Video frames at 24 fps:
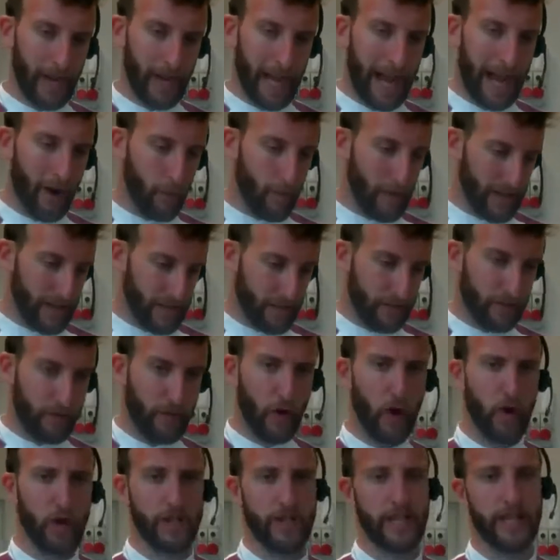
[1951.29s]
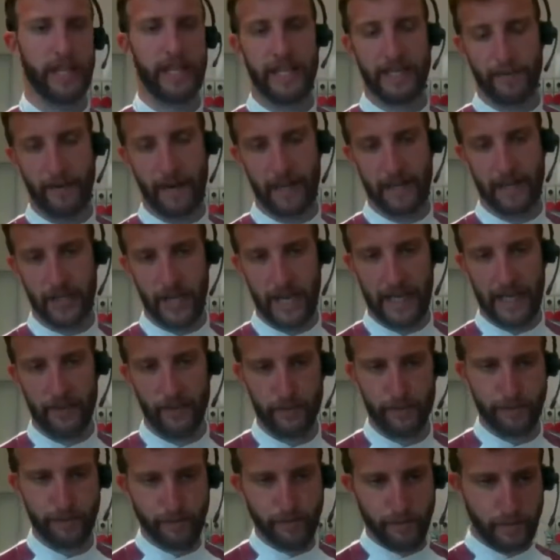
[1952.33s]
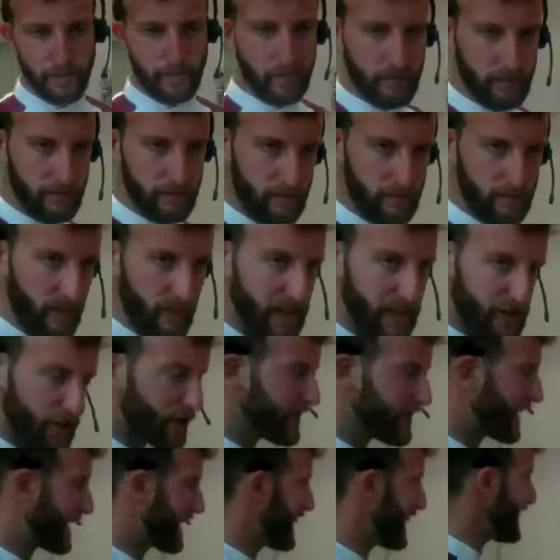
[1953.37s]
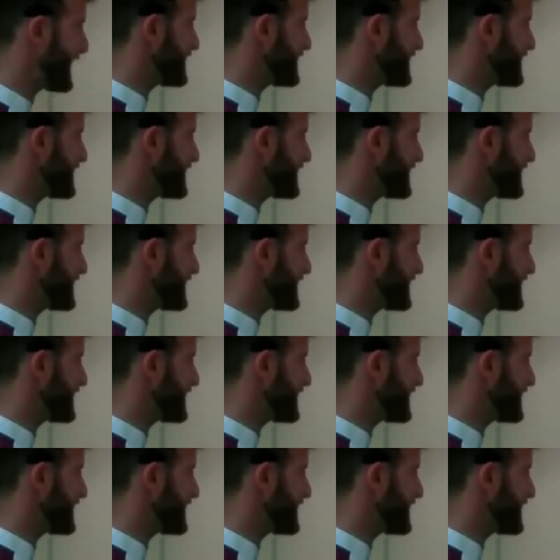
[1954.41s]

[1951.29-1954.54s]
how much frozen is my gelato. So in the